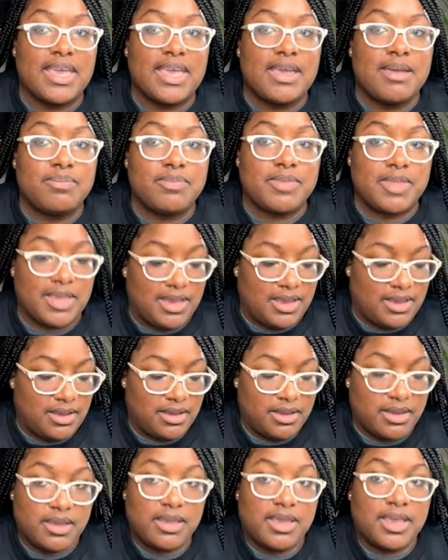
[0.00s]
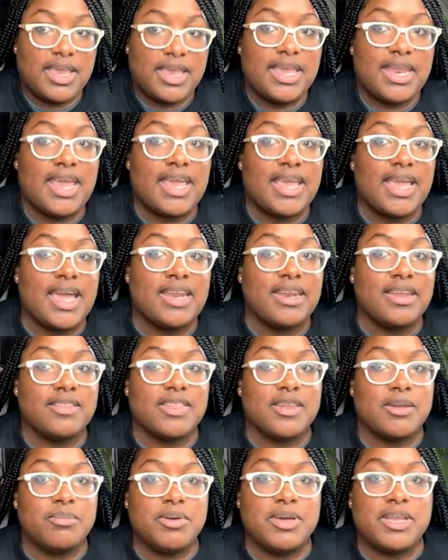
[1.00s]
empty, it ain't got
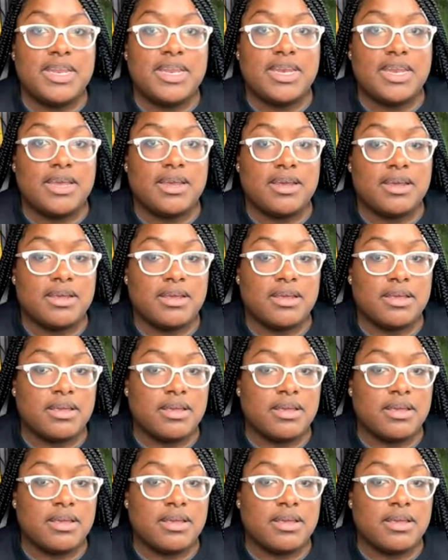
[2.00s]
nothing to put in there.